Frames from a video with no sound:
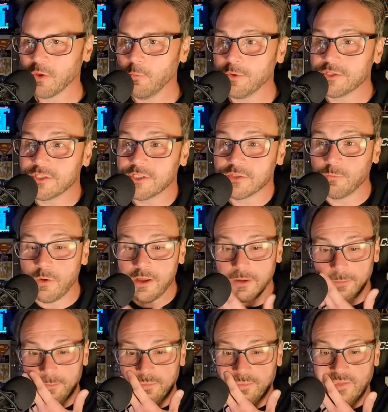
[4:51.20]
which is
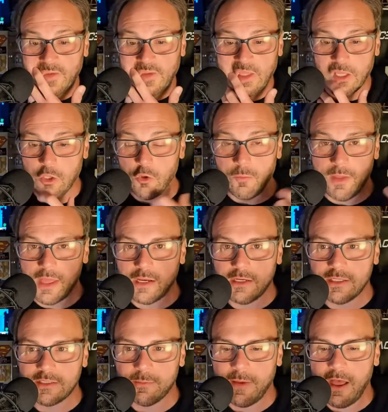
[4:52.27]
what
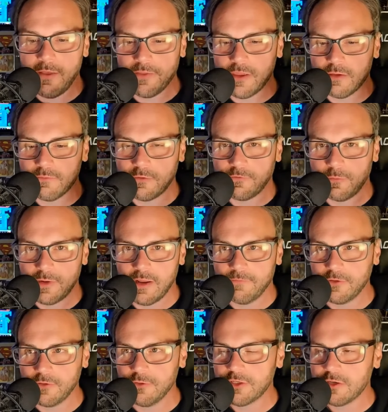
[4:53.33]
humanity is about. Think of it from an
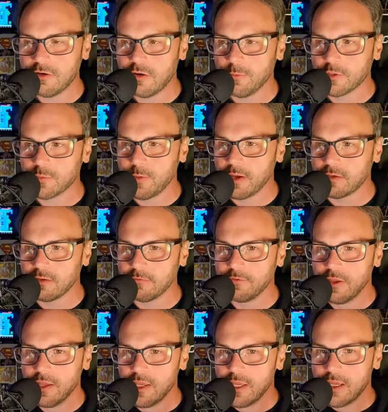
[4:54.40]
evolutionary perspective.
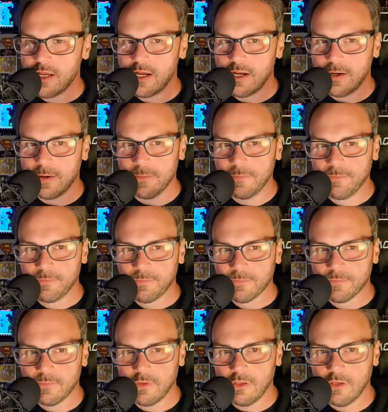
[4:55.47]
Um,
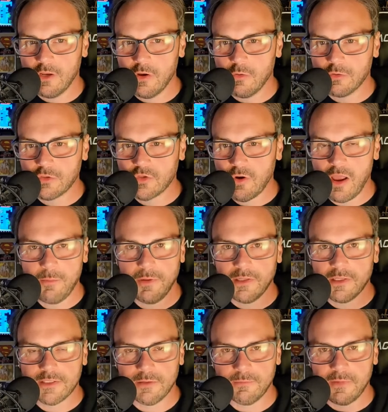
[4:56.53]
you know,
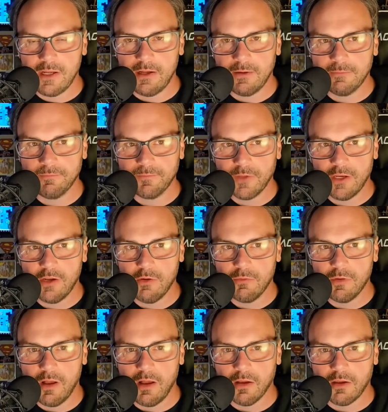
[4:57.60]
tribalism, um, you
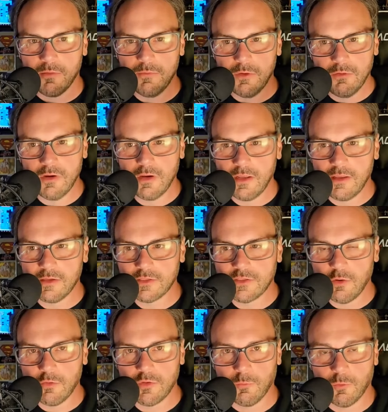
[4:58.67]
know, uh, community, a
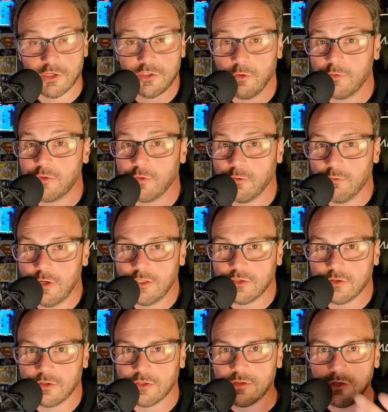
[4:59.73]
social, we're social
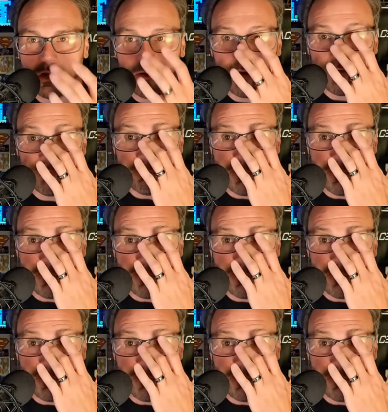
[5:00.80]
creatures. You know, if,